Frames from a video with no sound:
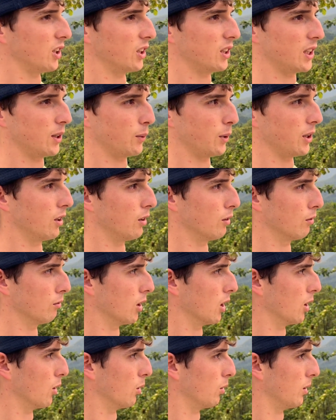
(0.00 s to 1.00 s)
to see what you can
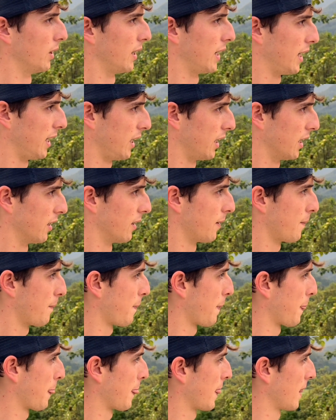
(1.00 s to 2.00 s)
grow here.
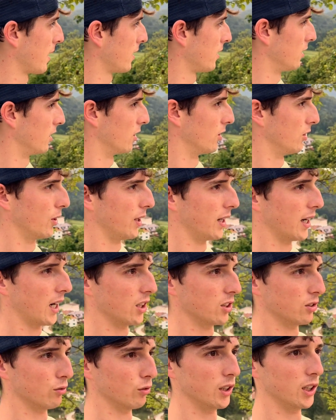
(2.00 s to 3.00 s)
You know, knowing it
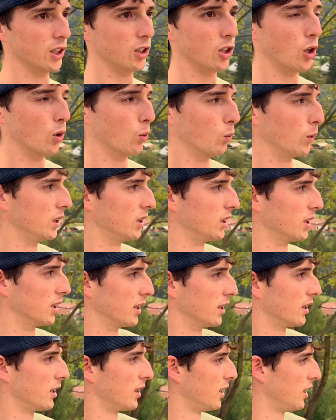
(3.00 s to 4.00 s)
has a really cold winter,
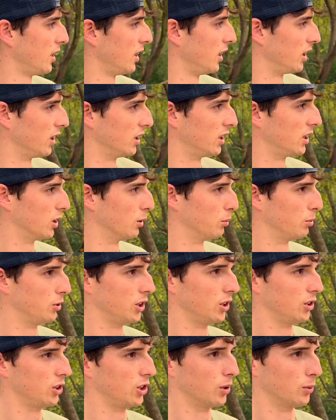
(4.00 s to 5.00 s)
you can still
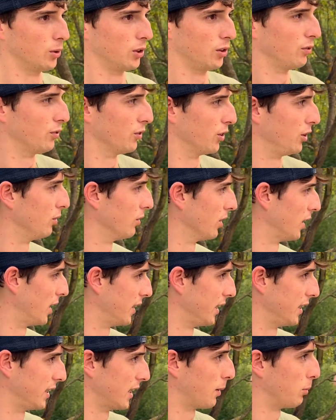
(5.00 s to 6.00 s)
produce so much fruit like
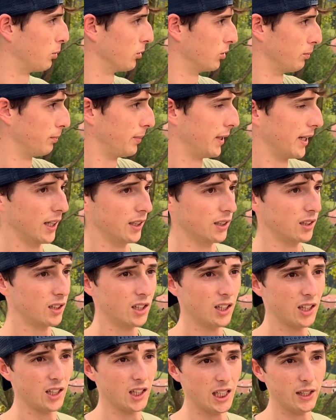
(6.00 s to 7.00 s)
these apples and pears,
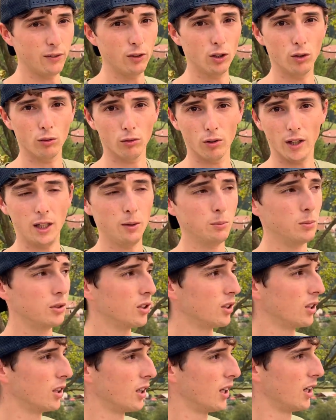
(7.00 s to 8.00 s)
even
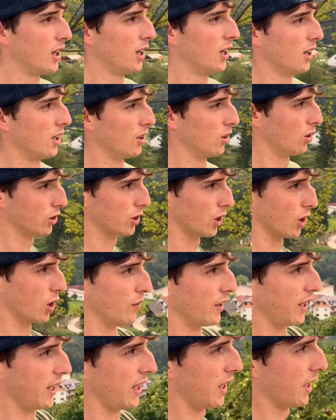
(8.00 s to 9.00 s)
grapes. And also over
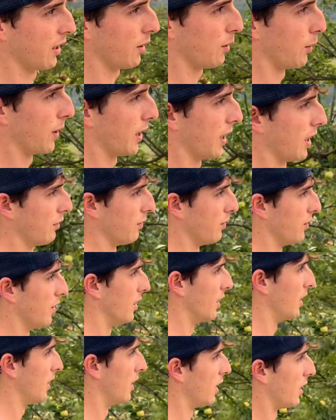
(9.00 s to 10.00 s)
here we have
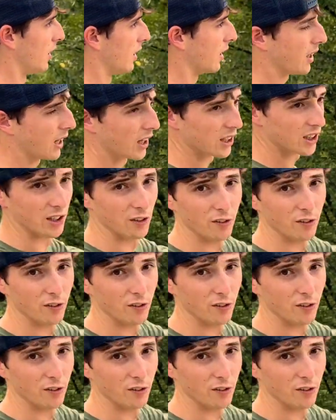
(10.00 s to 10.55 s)
actually a